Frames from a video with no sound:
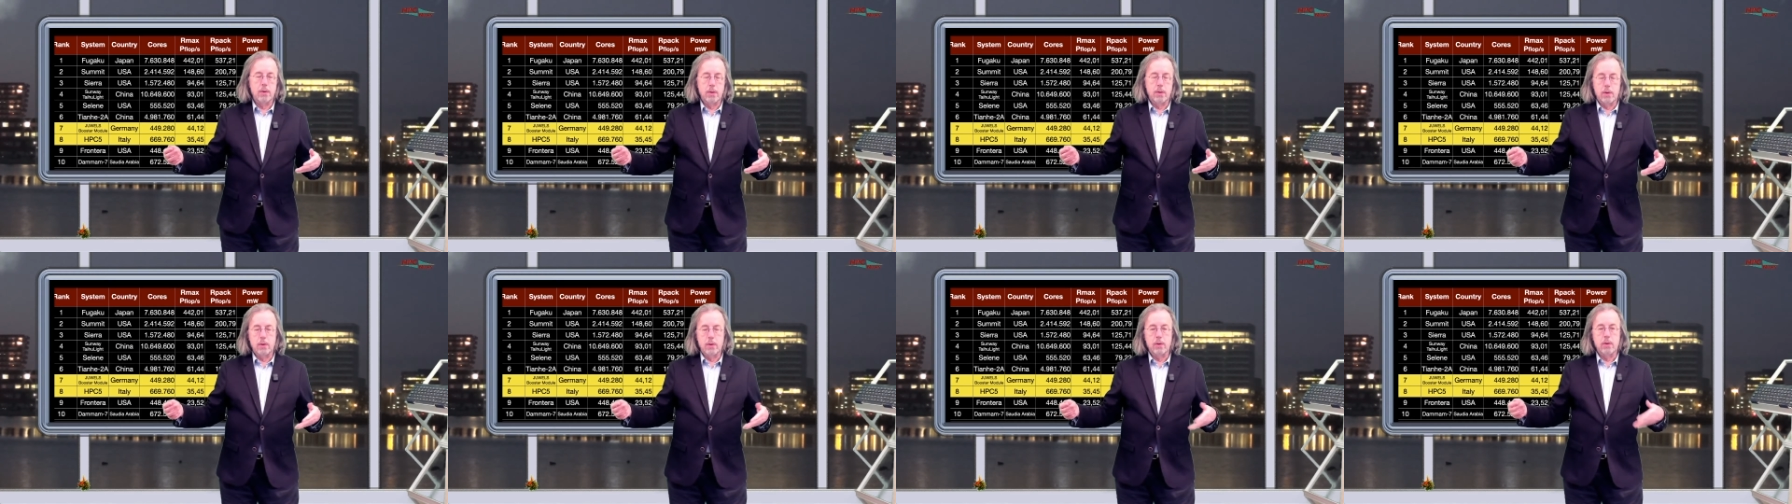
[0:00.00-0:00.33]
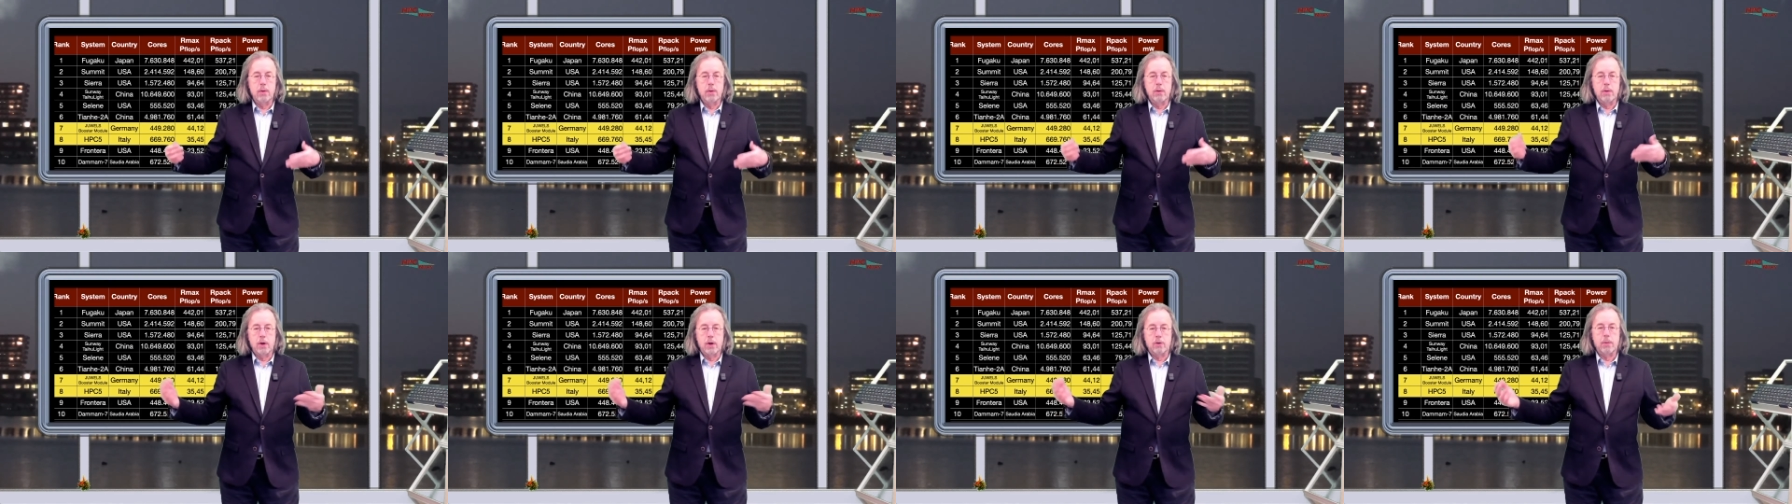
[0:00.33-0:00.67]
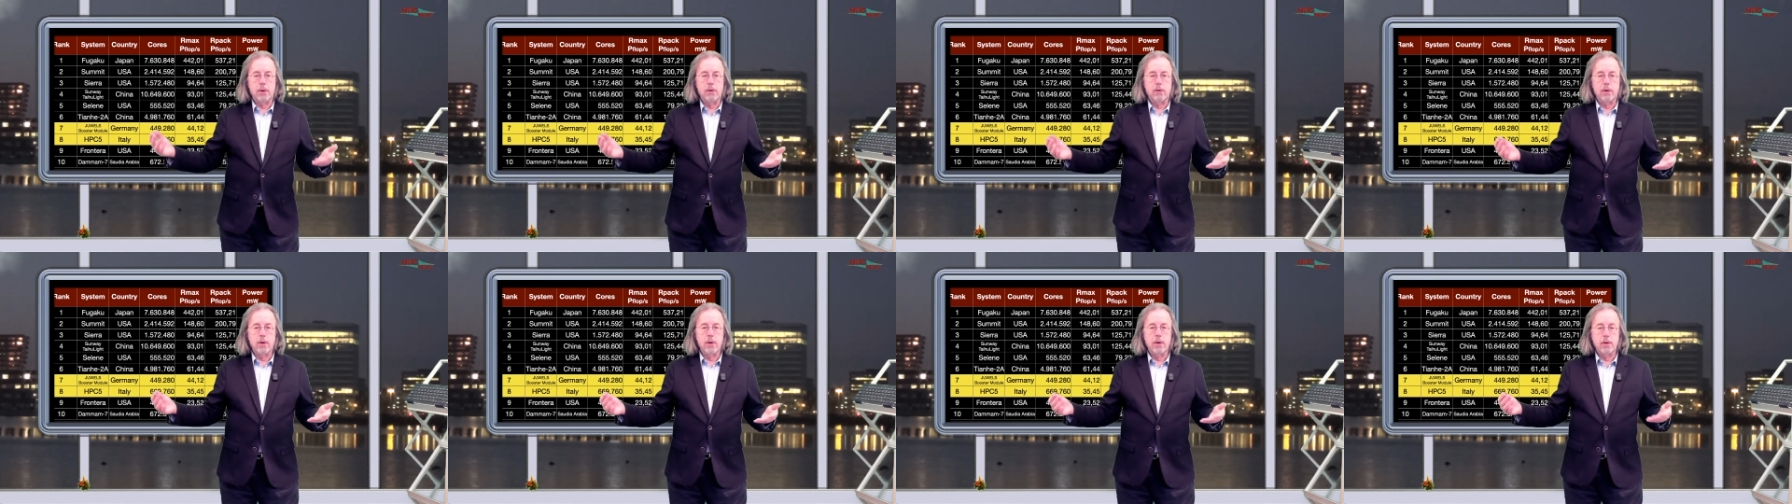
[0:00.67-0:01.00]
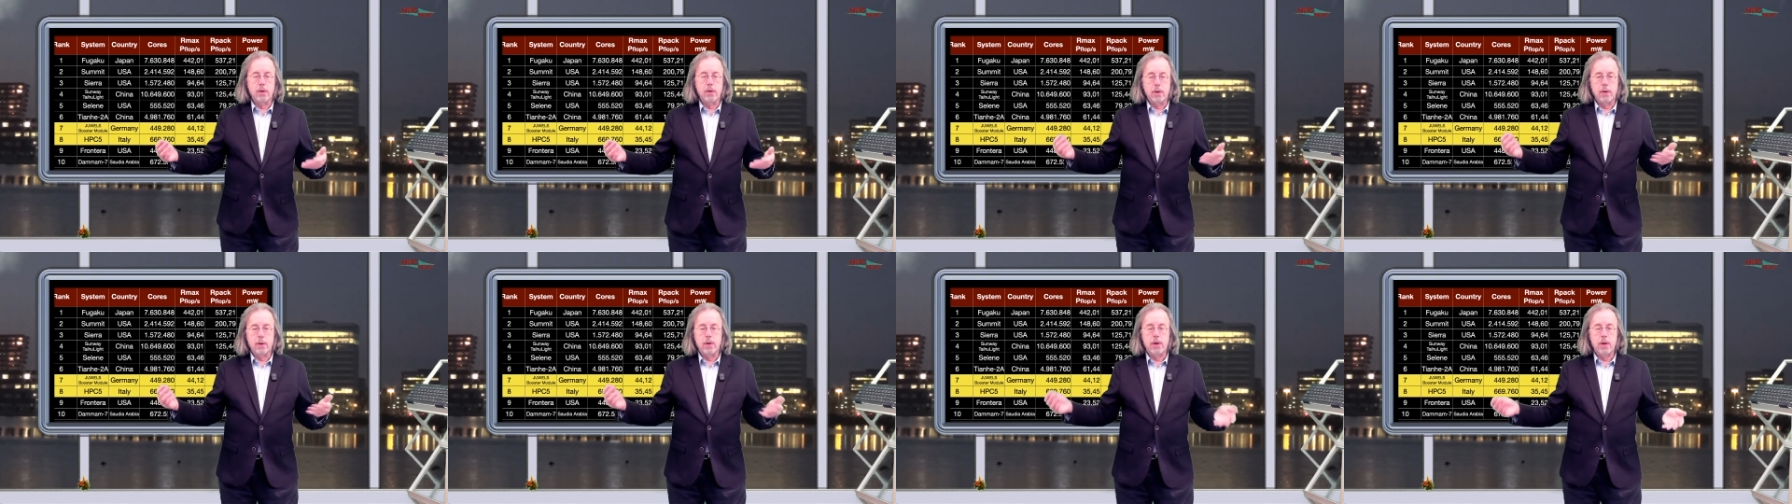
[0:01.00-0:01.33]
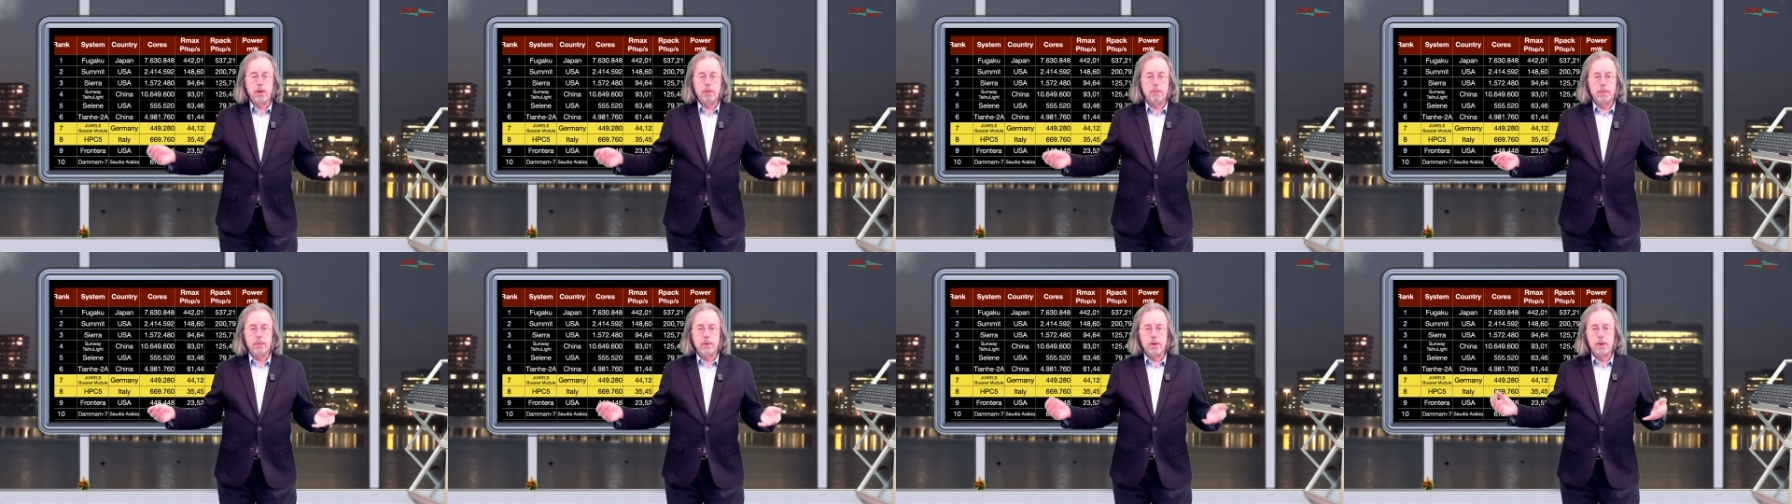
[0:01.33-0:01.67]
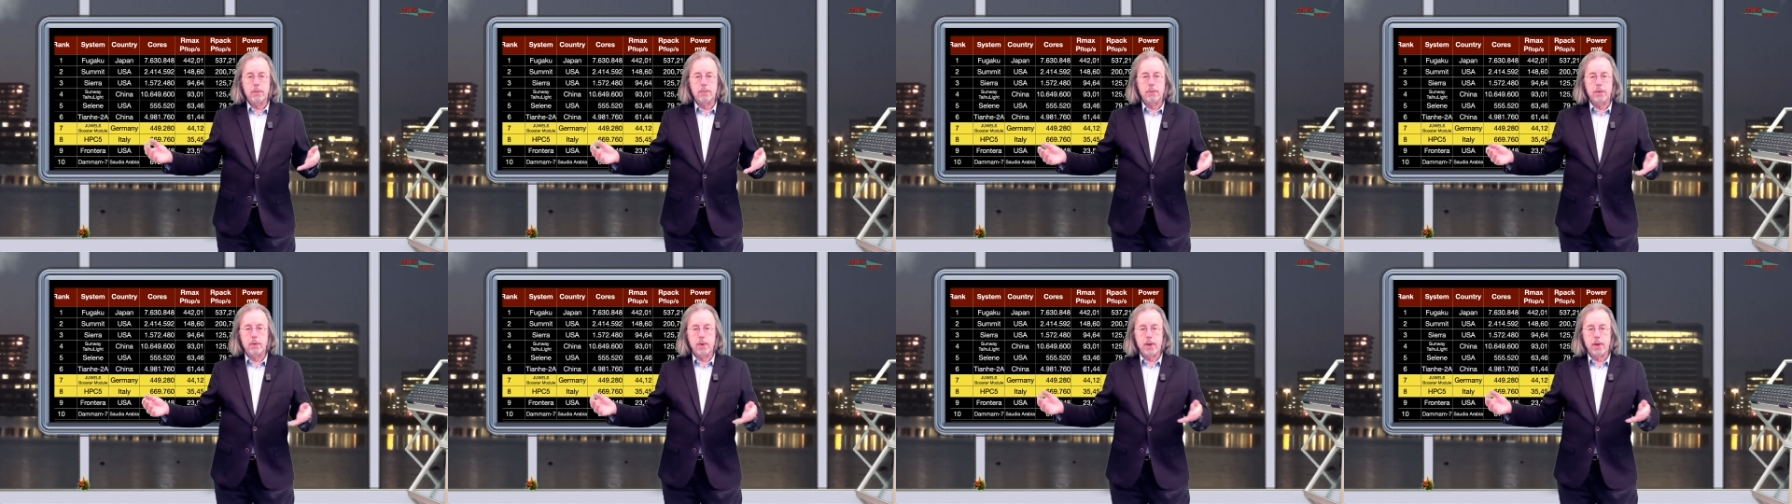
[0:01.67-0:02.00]
the, especially the deep,
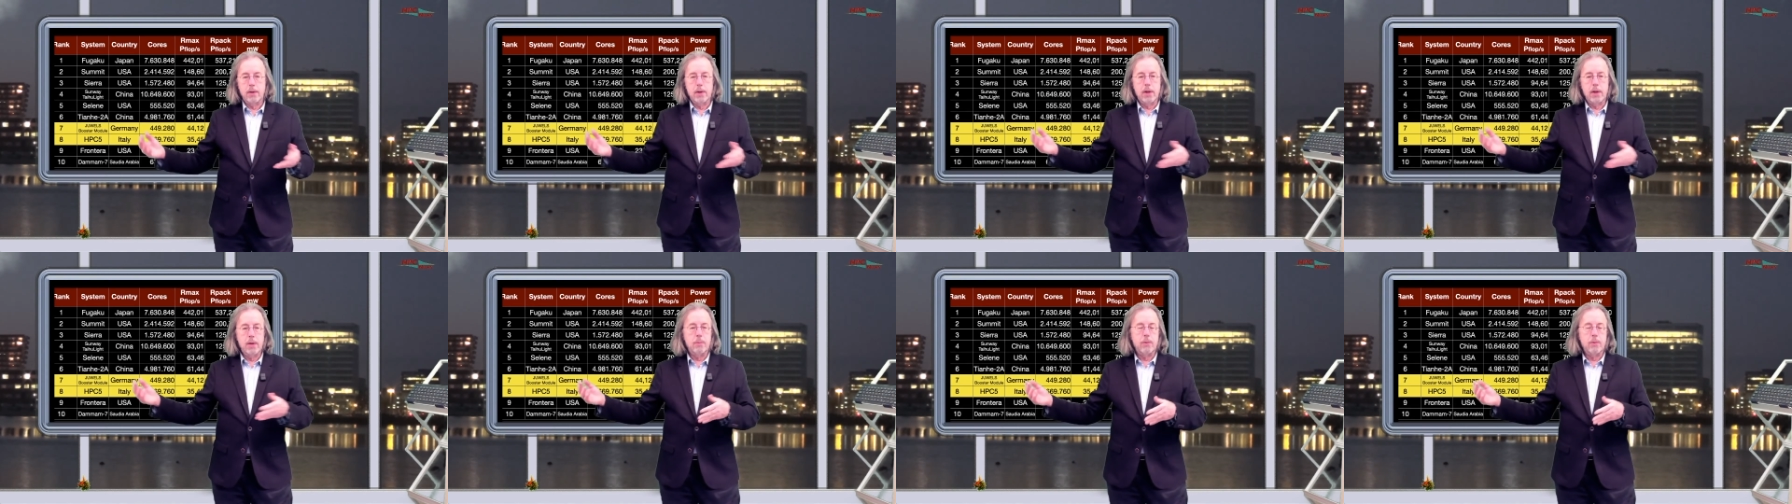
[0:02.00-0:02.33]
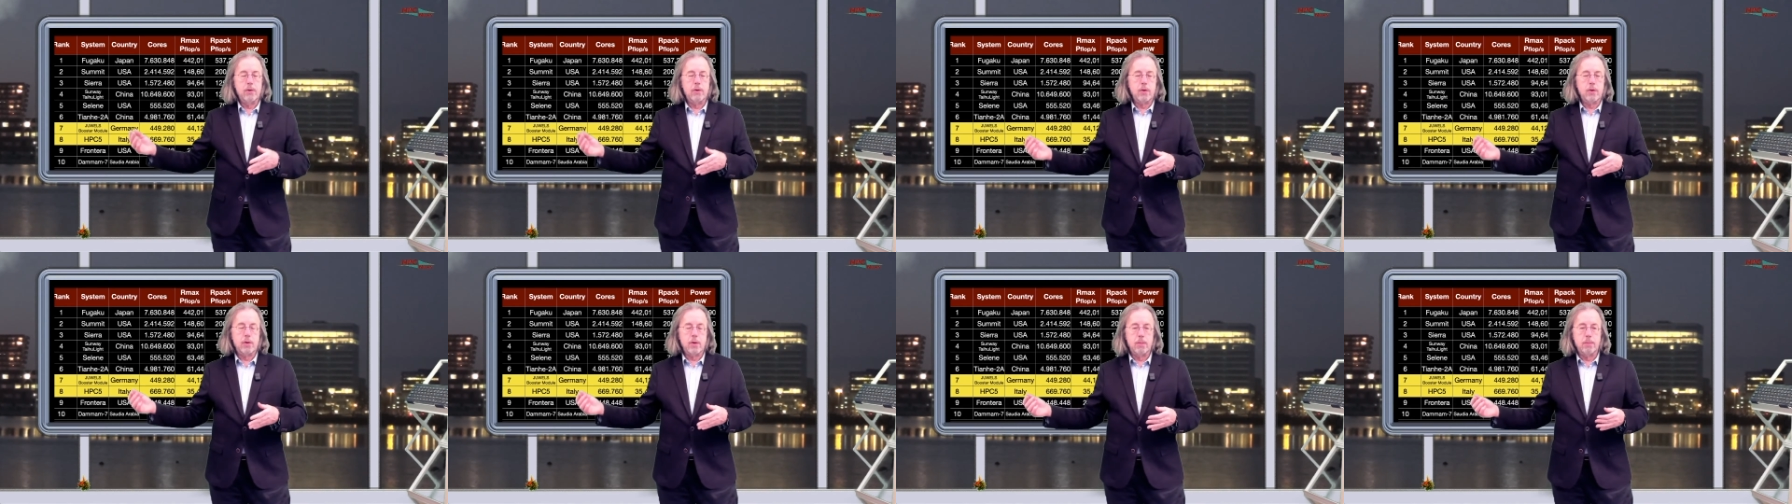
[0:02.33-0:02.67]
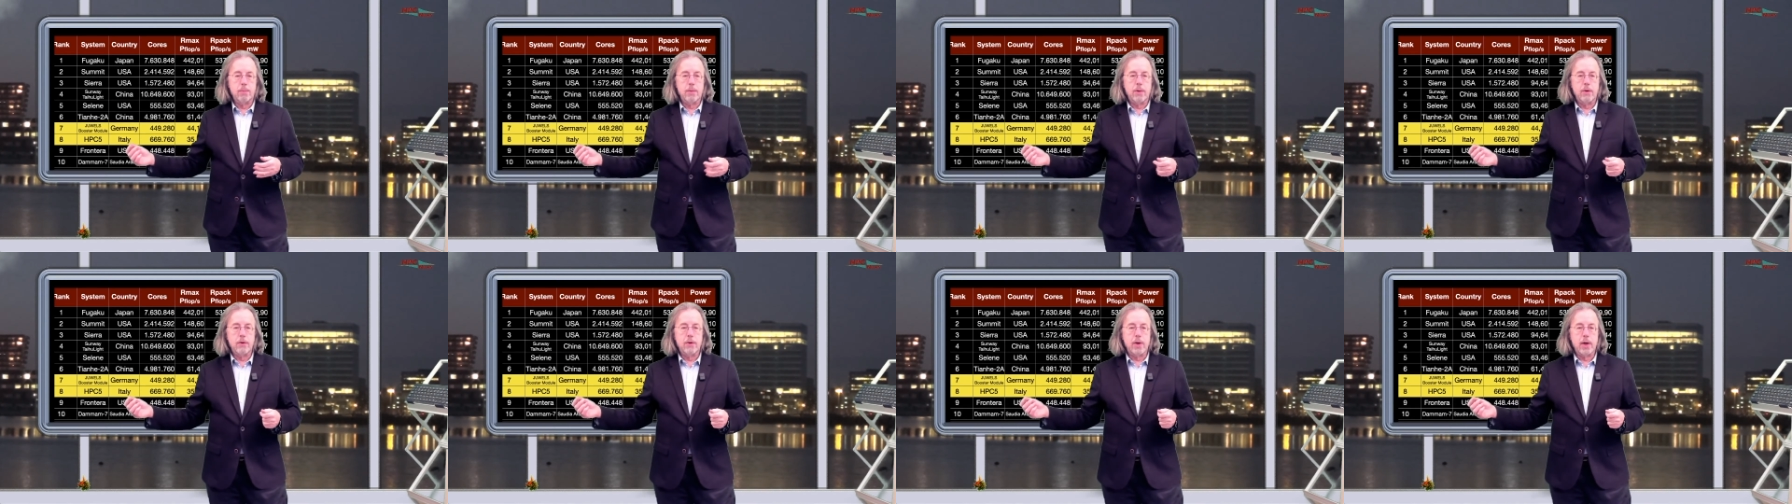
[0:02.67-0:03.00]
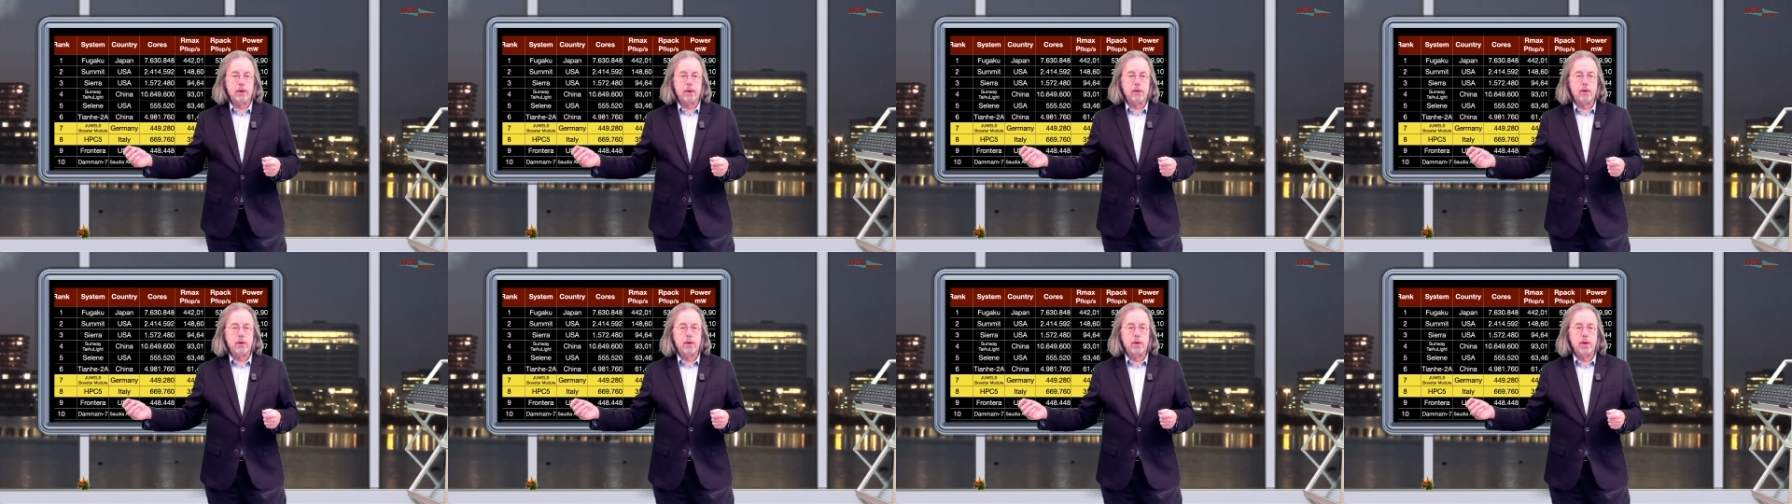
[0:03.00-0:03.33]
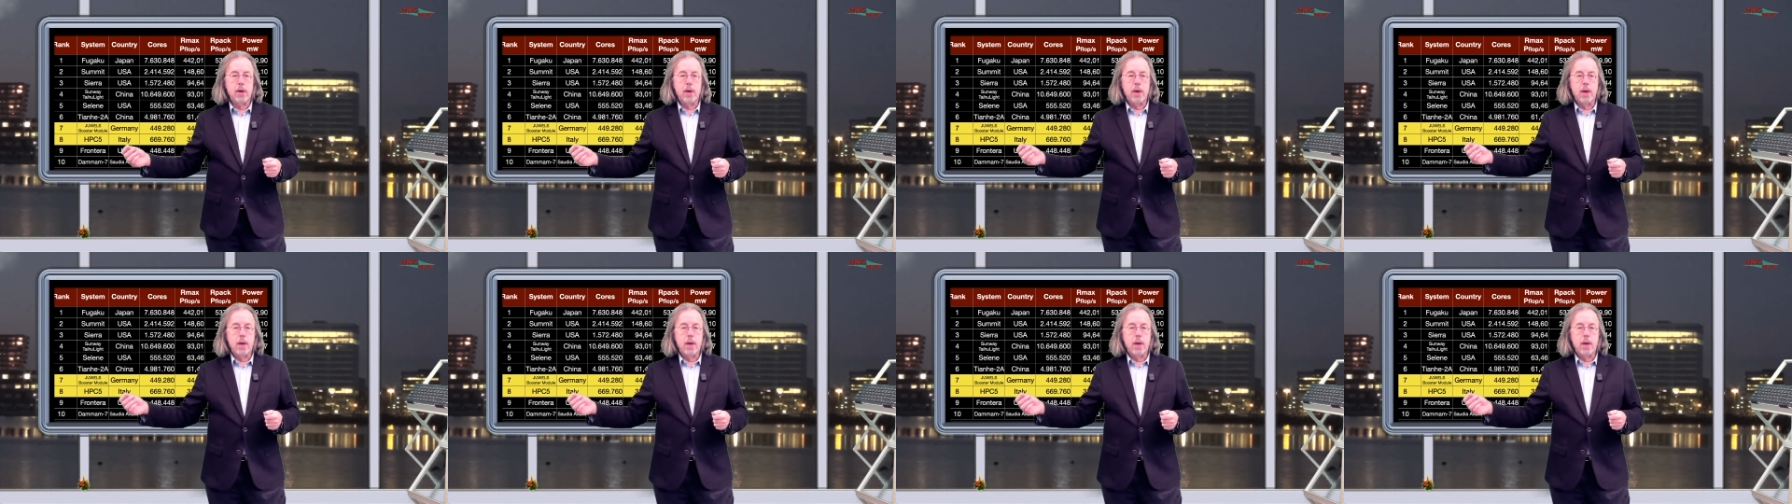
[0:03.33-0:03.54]
deeper and deepest uh, projects.